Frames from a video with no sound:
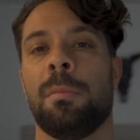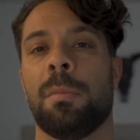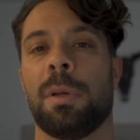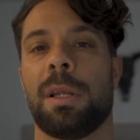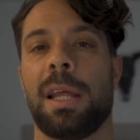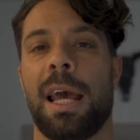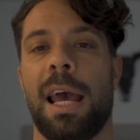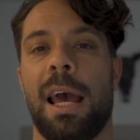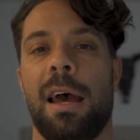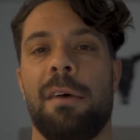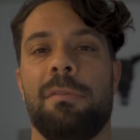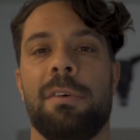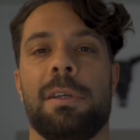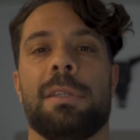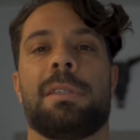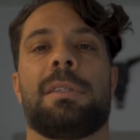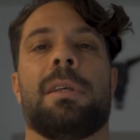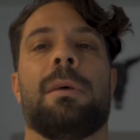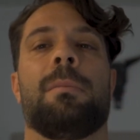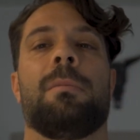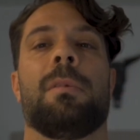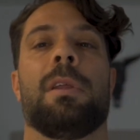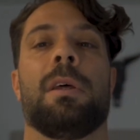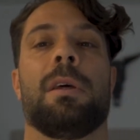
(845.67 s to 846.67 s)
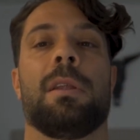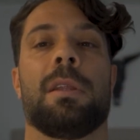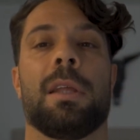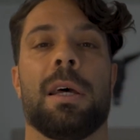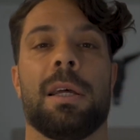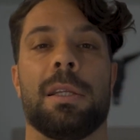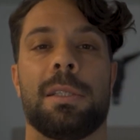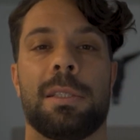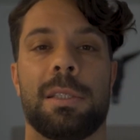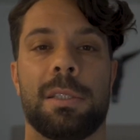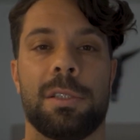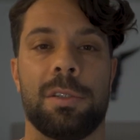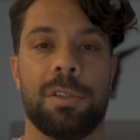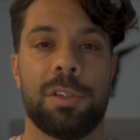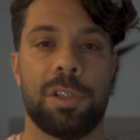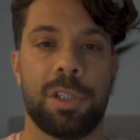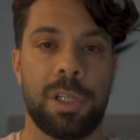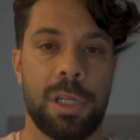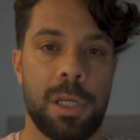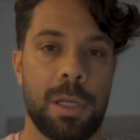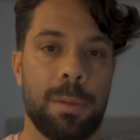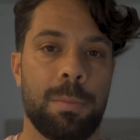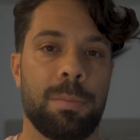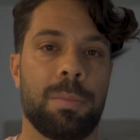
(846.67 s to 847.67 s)
But having something that's
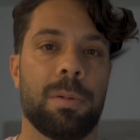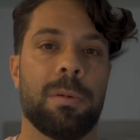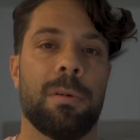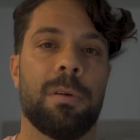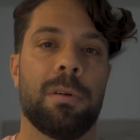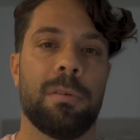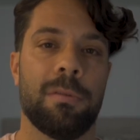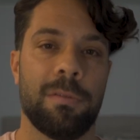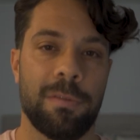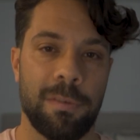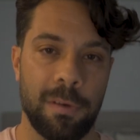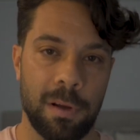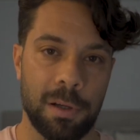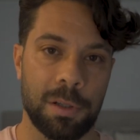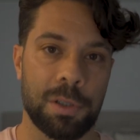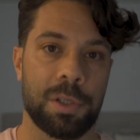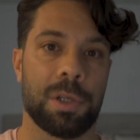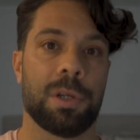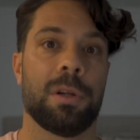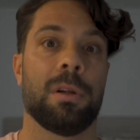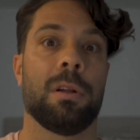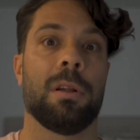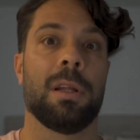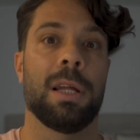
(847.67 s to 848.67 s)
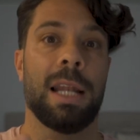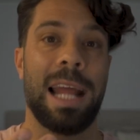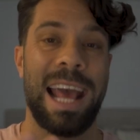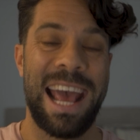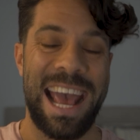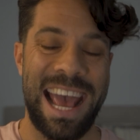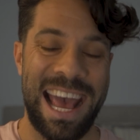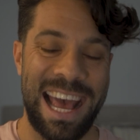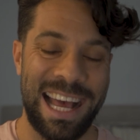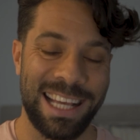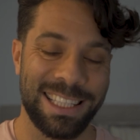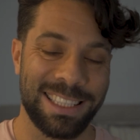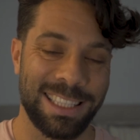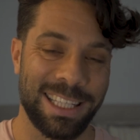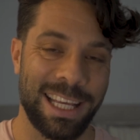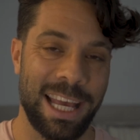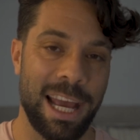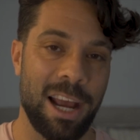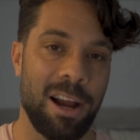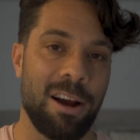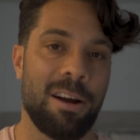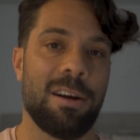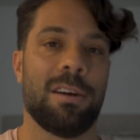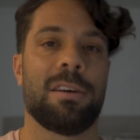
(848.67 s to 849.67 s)
cheap and functional and has
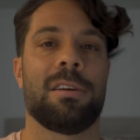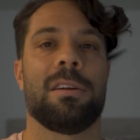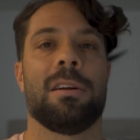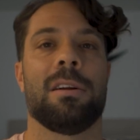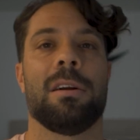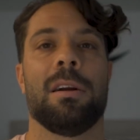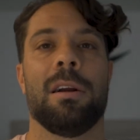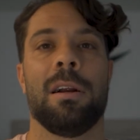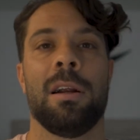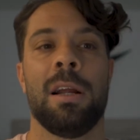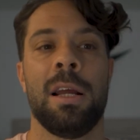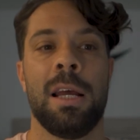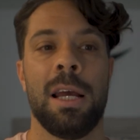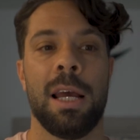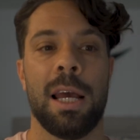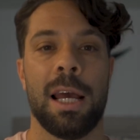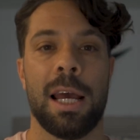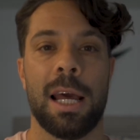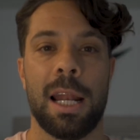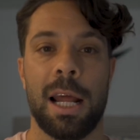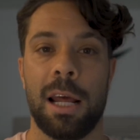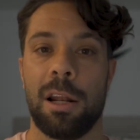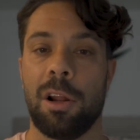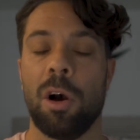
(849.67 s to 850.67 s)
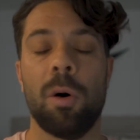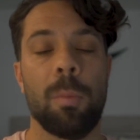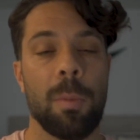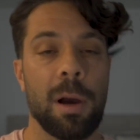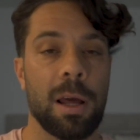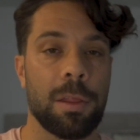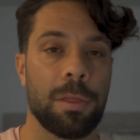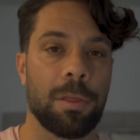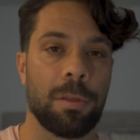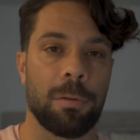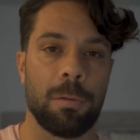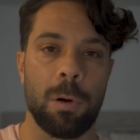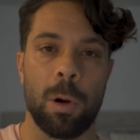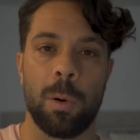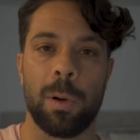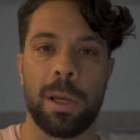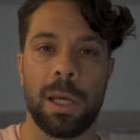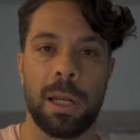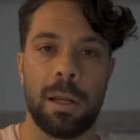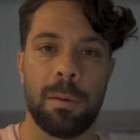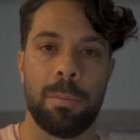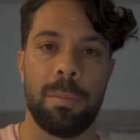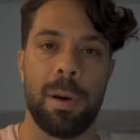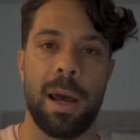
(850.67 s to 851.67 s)
character, and I don't mind throwing
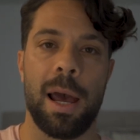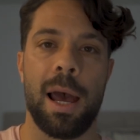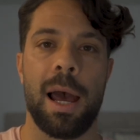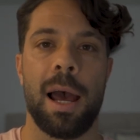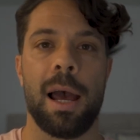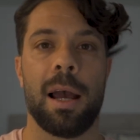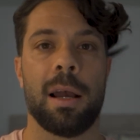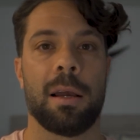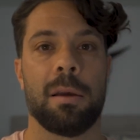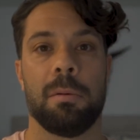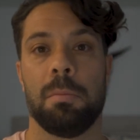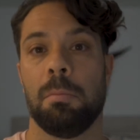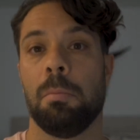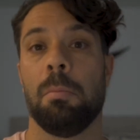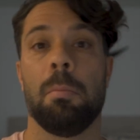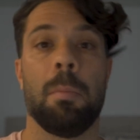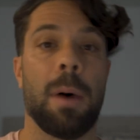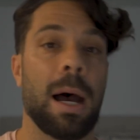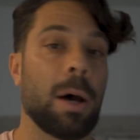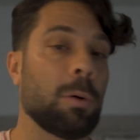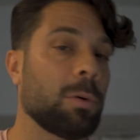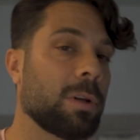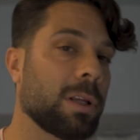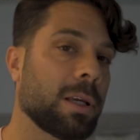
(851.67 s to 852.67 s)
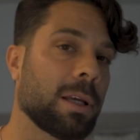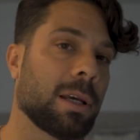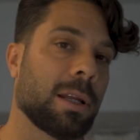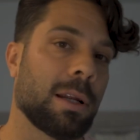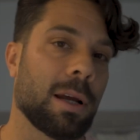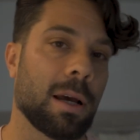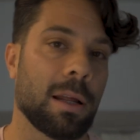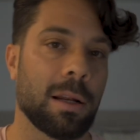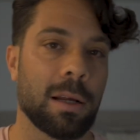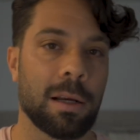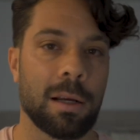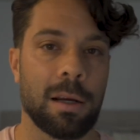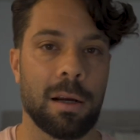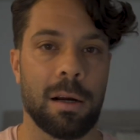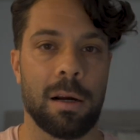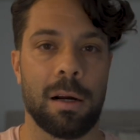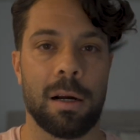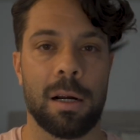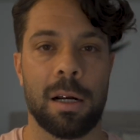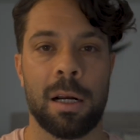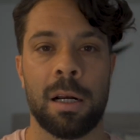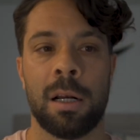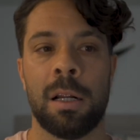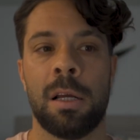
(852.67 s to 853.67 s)
it in a bag, mounting it on a
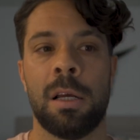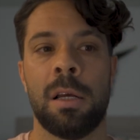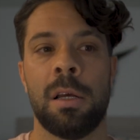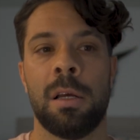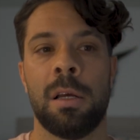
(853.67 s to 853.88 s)
car,